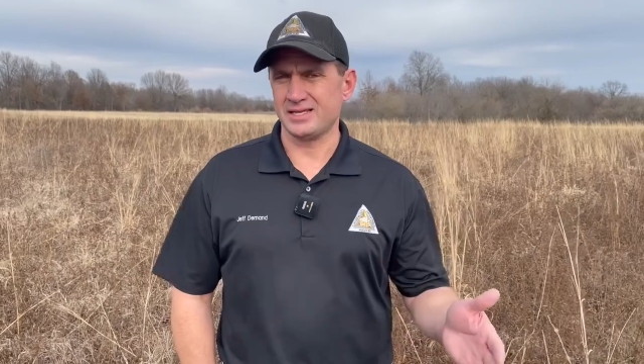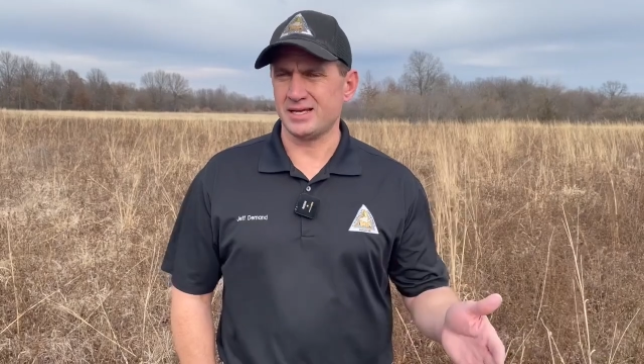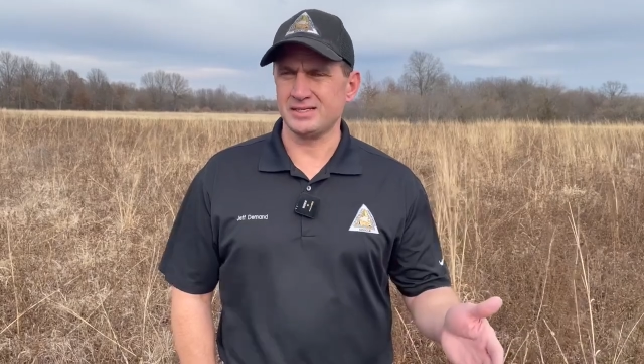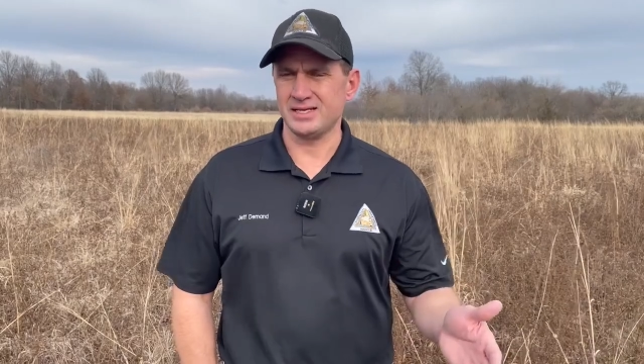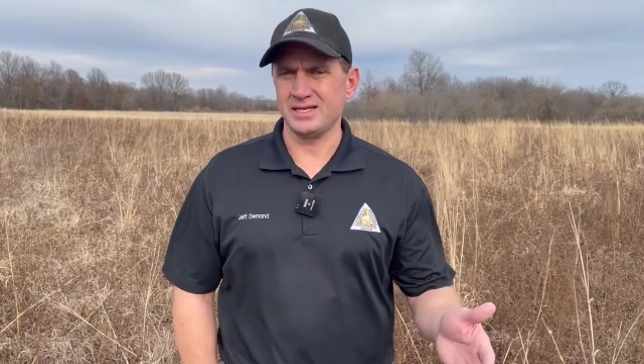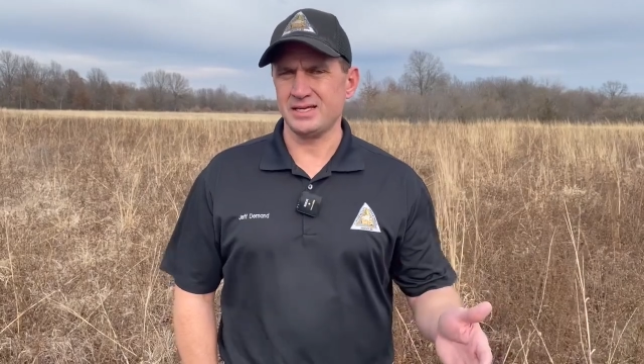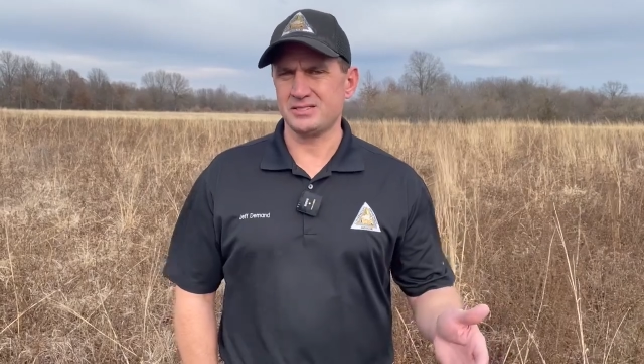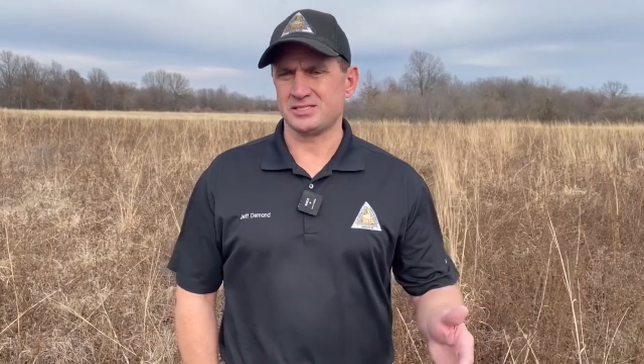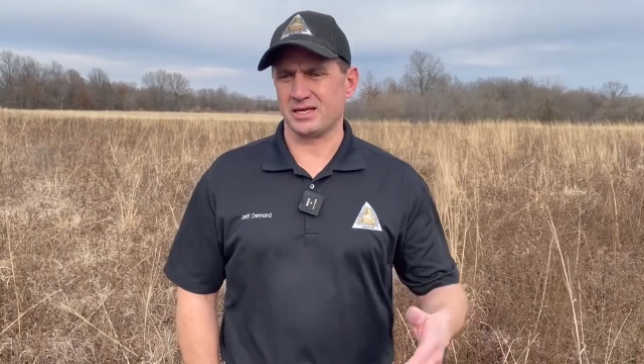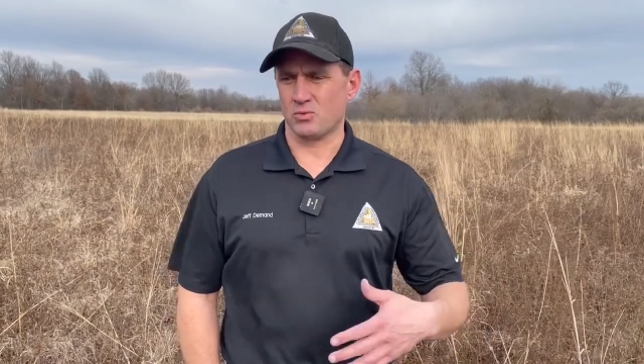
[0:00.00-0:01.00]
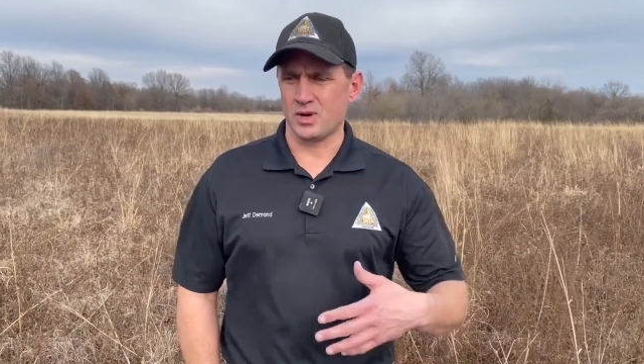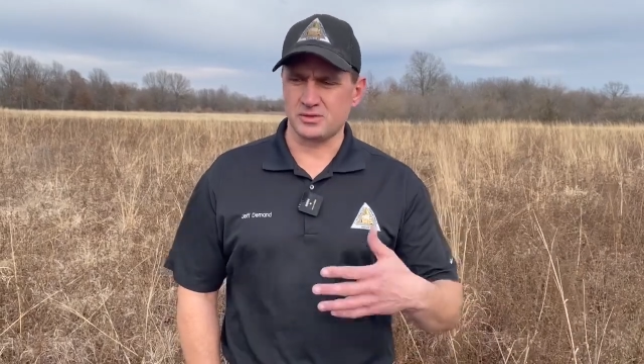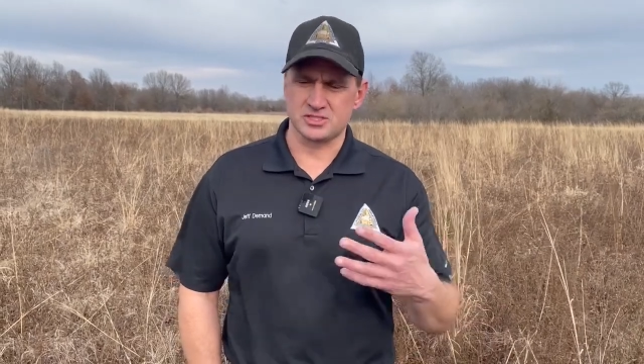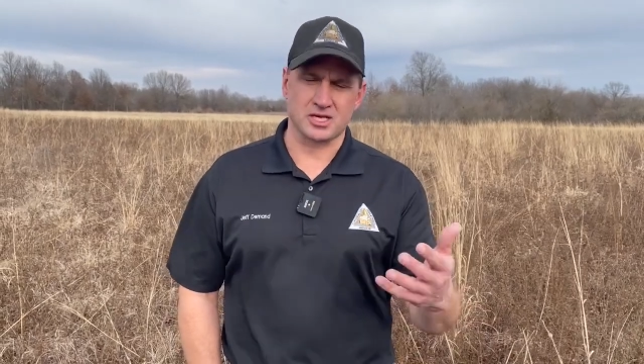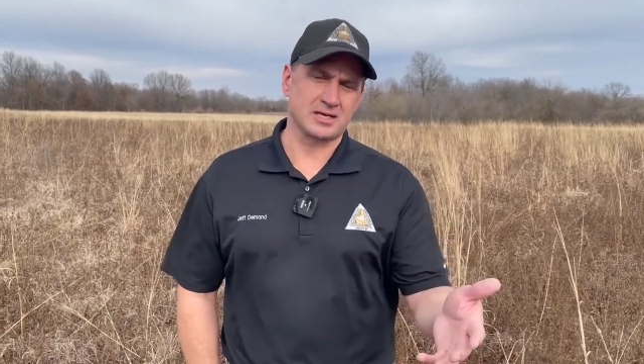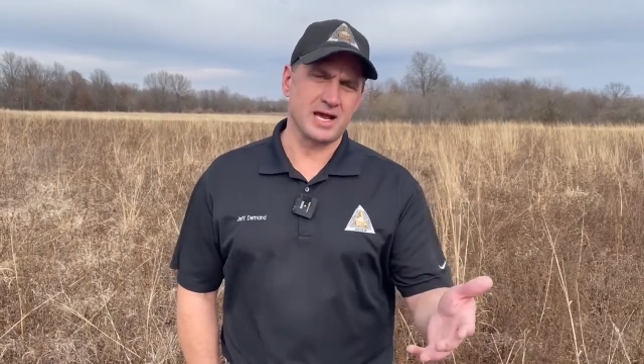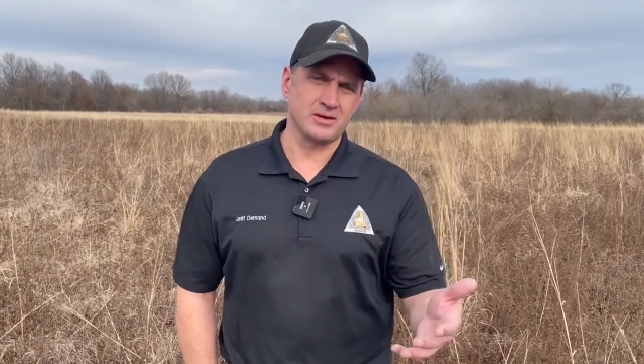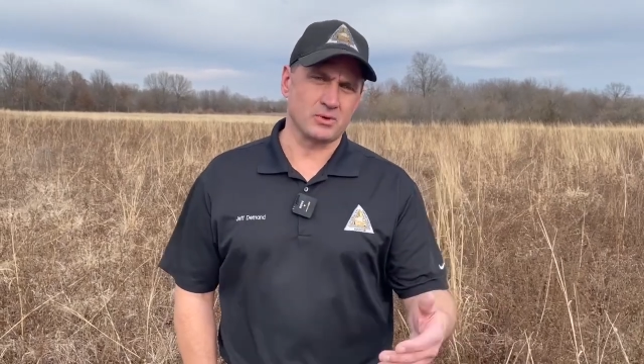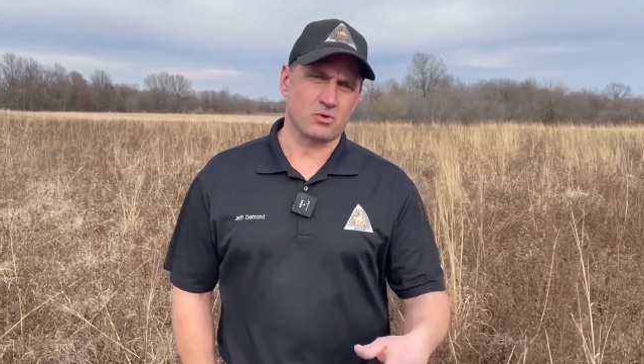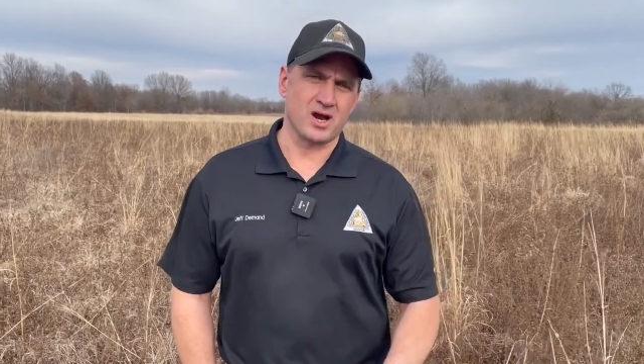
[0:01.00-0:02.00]
that it needs and what
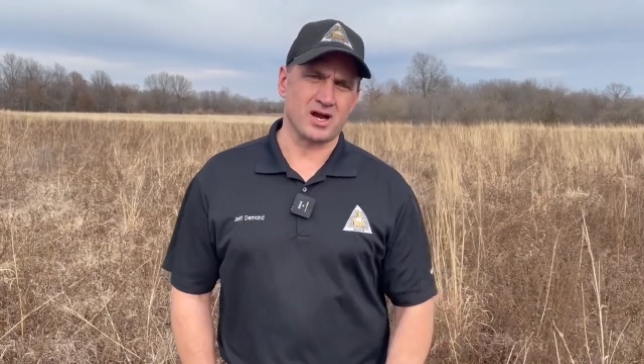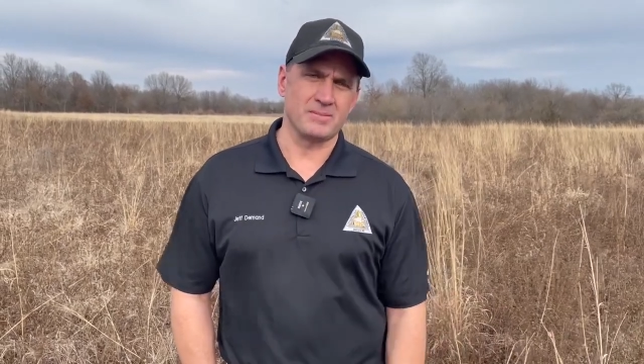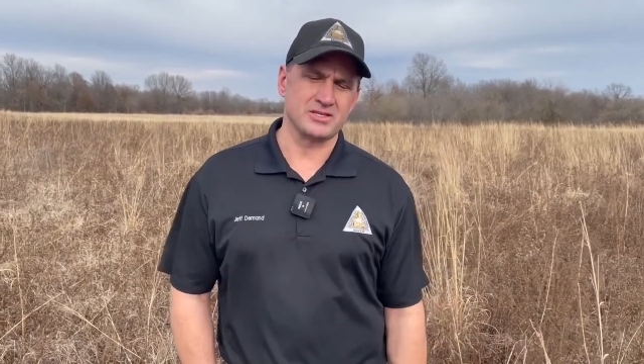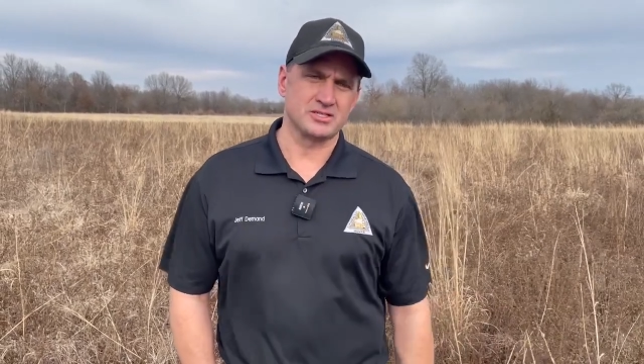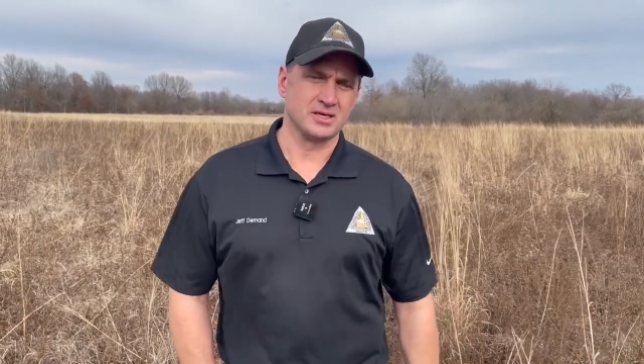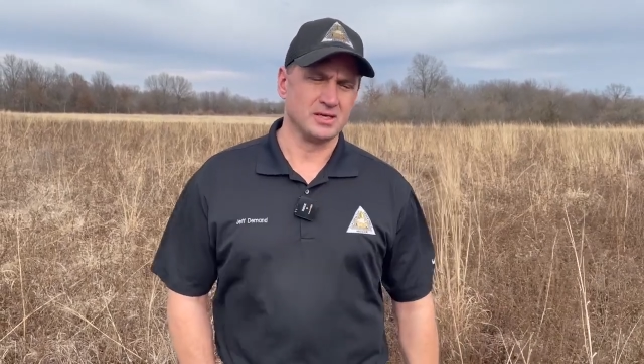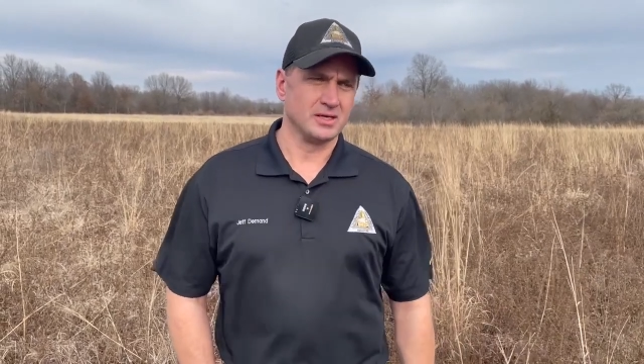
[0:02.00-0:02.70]
sunlight requirements